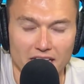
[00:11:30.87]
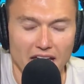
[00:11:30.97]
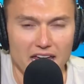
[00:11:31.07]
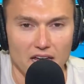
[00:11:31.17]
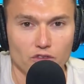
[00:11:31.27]

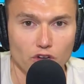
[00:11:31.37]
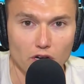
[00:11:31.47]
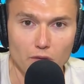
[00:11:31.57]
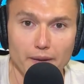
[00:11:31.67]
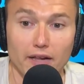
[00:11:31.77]
Hey, if Sean
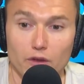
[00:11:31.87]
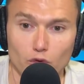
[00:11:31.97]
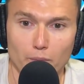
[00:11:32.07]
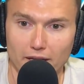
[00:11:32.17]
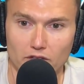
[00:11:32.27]
O'Malley
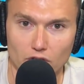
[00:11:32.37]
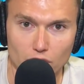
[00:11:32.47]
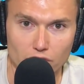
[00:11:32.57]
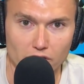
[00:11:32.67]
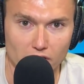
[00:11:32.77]
was meant to
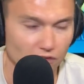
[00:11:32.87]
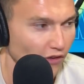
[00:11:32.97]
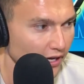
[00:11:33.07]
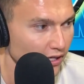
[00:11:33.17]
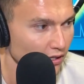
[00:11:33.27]
lose this
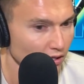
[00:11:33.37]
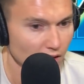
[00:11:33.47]
fight,